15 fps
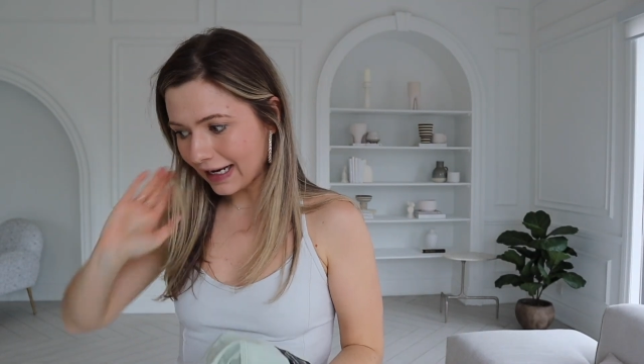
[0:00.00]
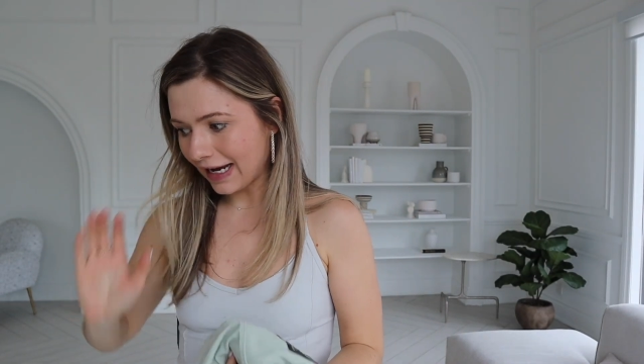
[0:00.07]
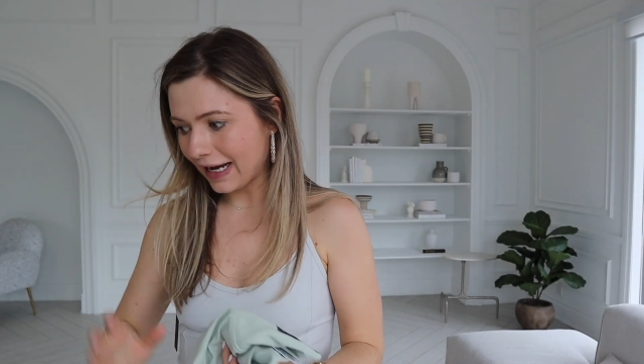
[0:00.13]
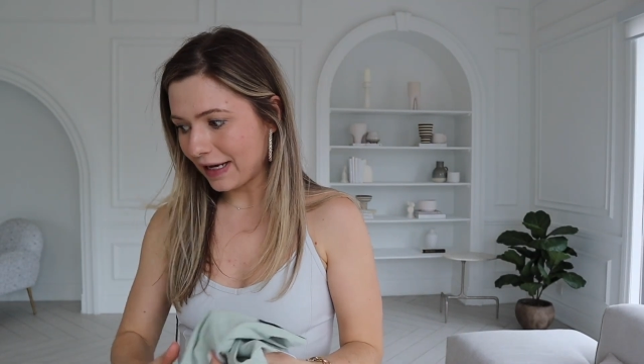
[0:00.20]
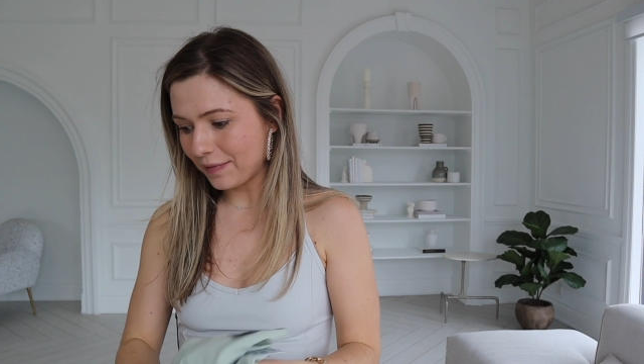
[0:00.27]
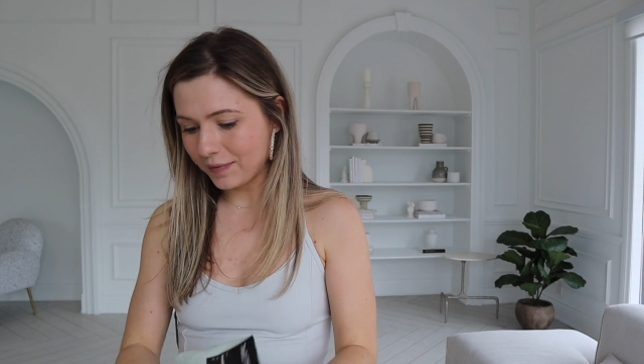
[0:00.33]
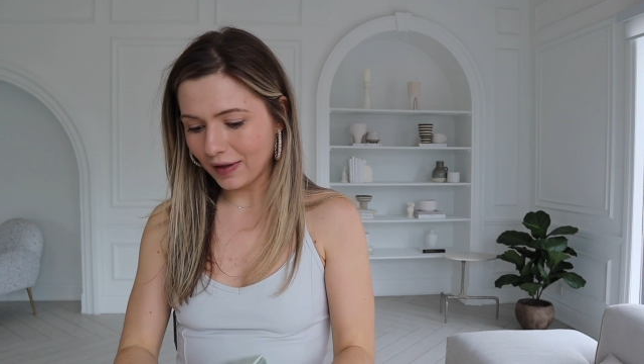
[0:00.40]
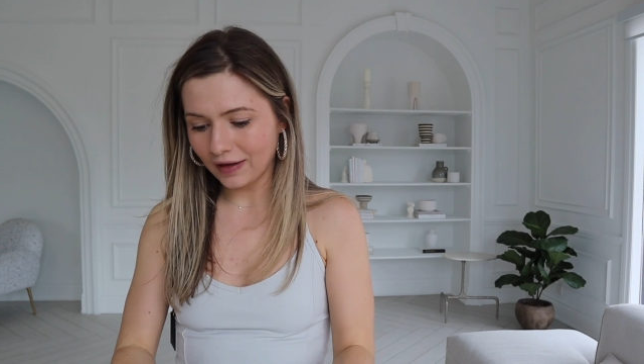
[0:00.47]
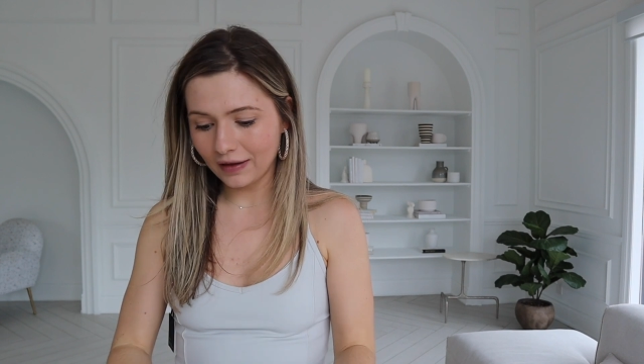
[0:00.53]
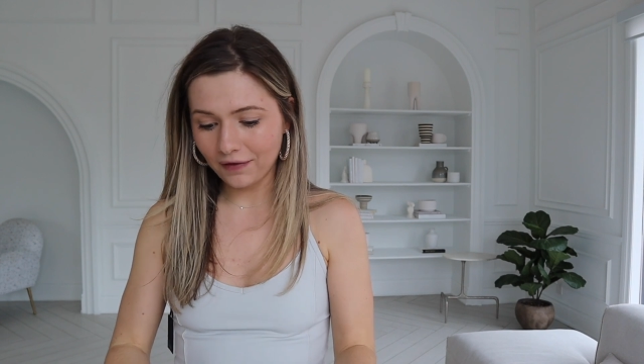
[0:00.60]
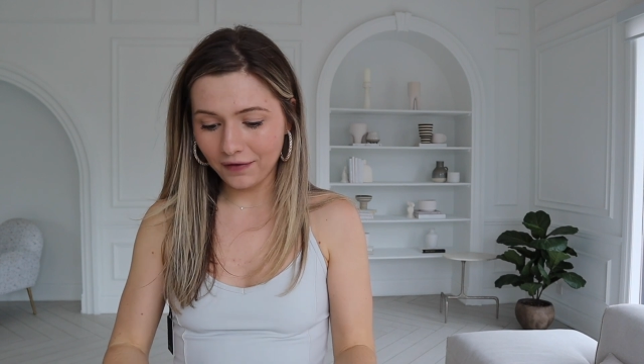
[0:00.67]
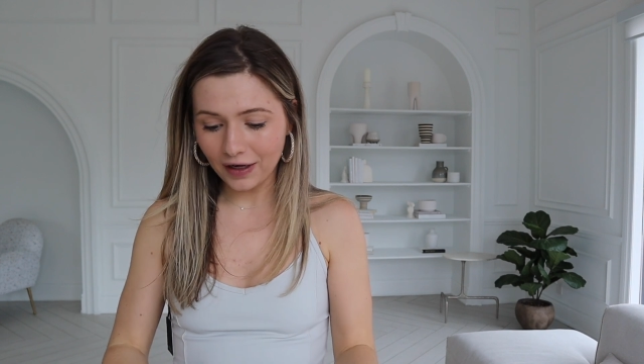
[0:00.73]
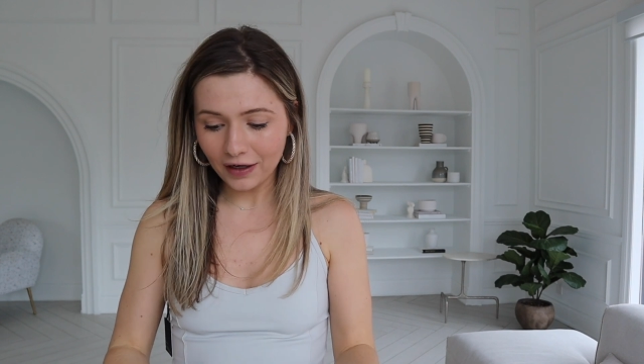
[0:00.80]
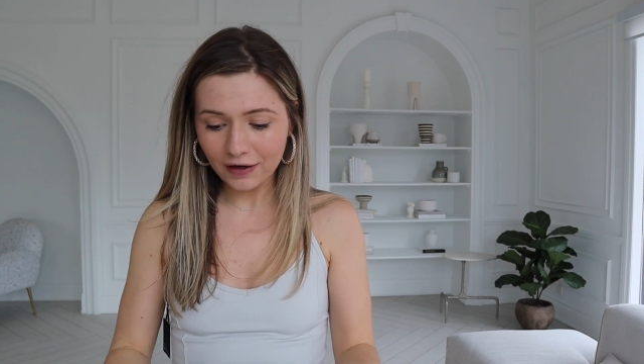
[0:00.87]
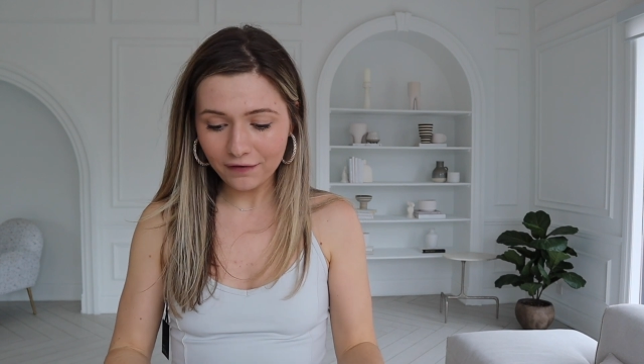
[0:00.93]
Um, the
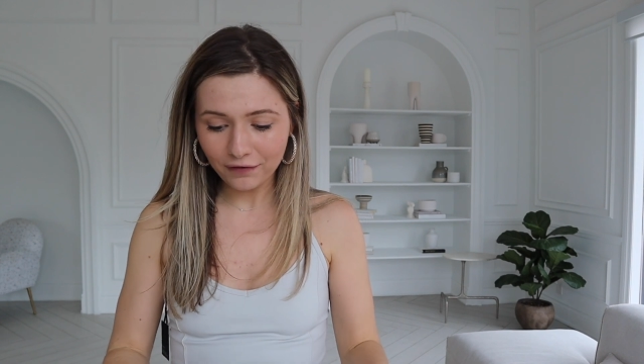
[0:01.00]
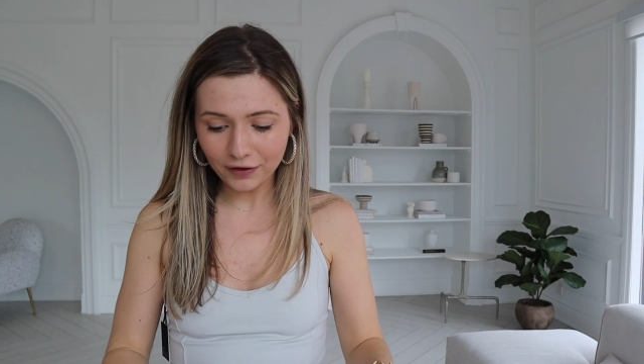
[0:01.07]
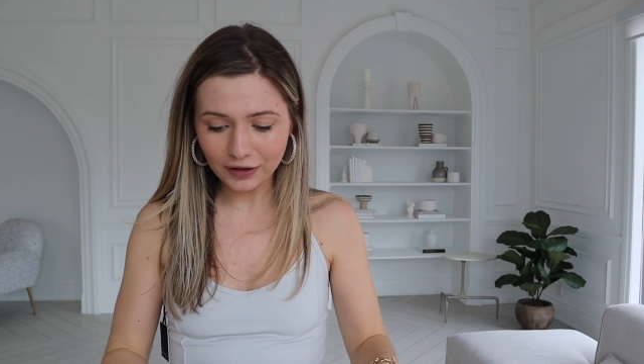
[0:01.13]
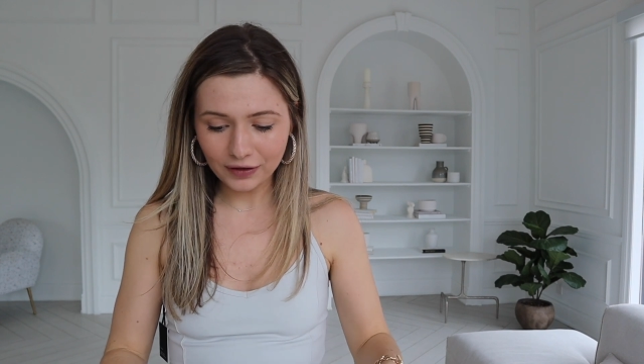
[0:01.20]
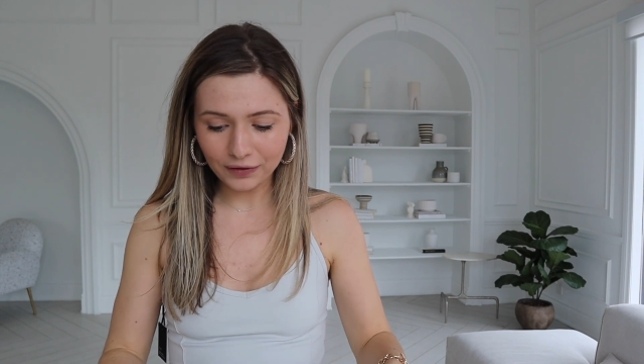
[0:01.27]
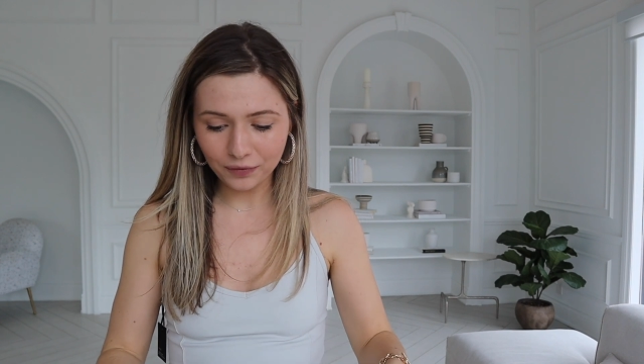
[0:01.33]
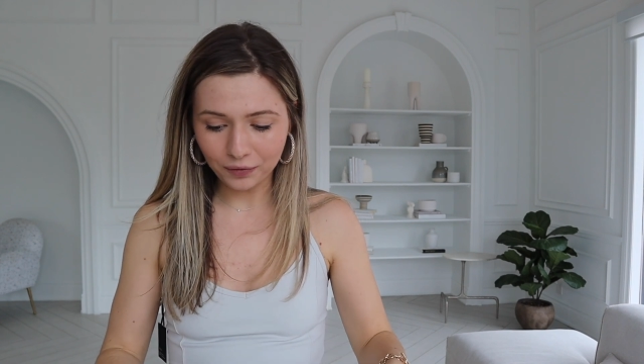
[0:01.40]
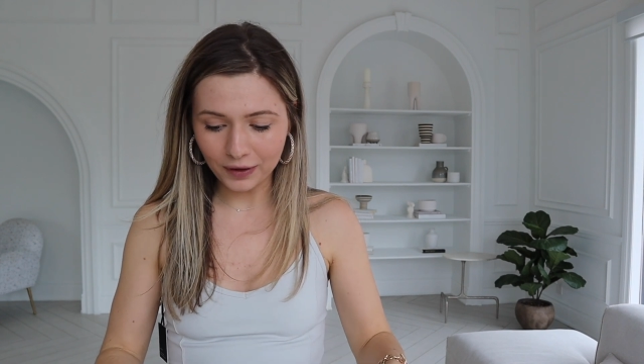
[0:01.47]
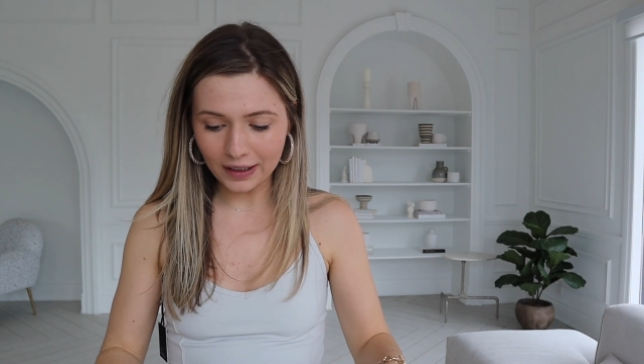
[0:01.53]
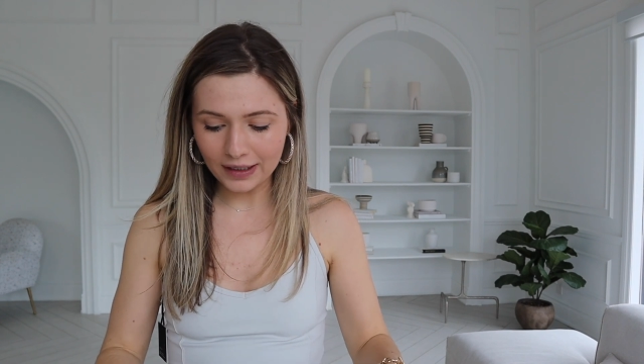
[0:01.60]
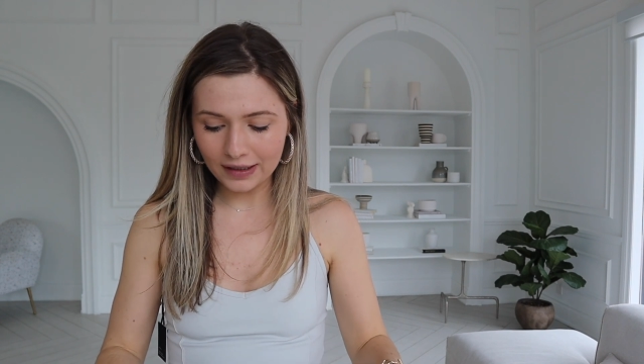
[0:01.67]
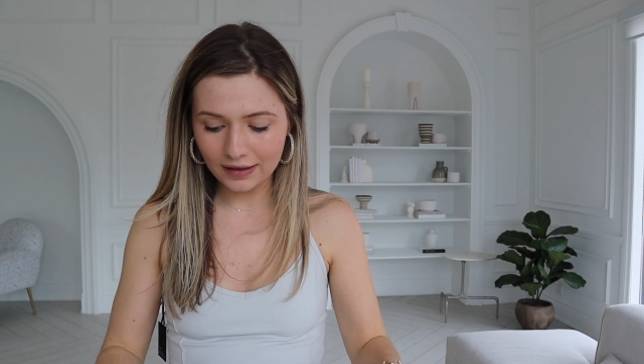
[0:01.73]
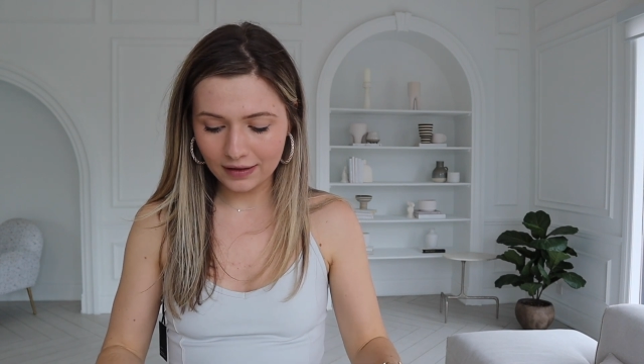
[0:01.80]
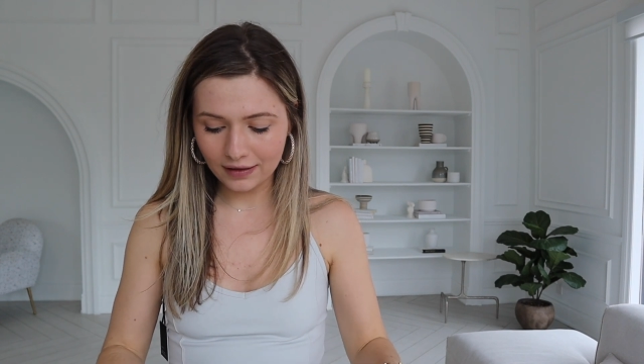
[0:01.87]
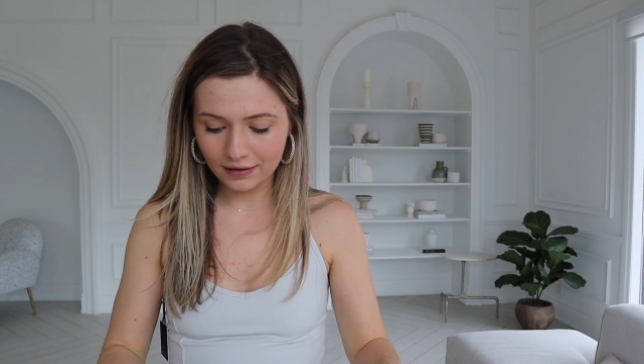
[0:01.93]
very first
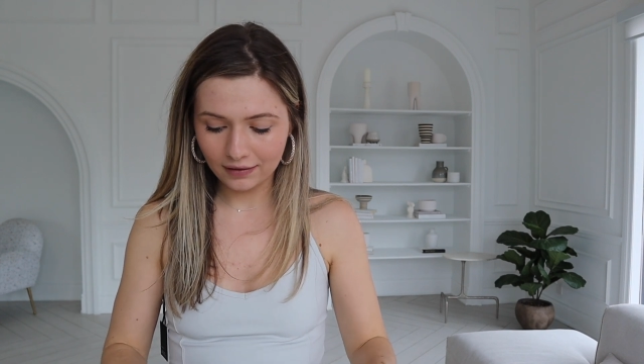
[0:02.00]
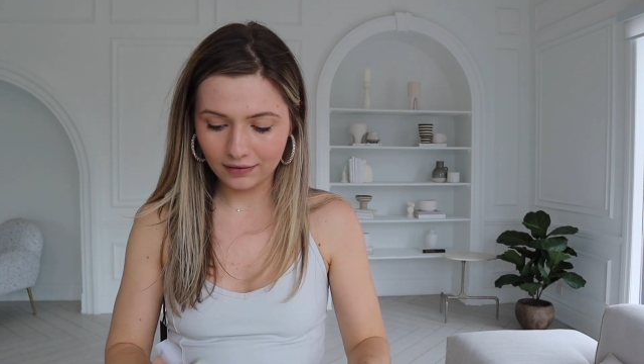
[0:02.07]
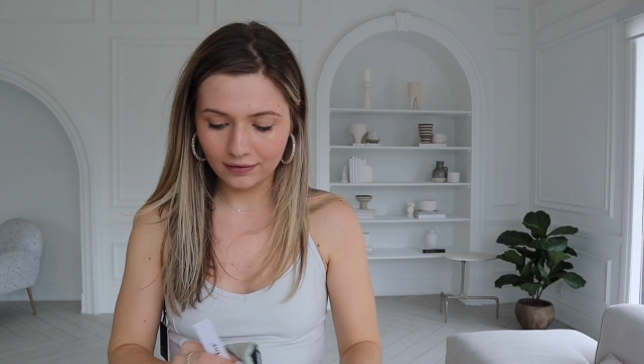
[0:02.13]
one,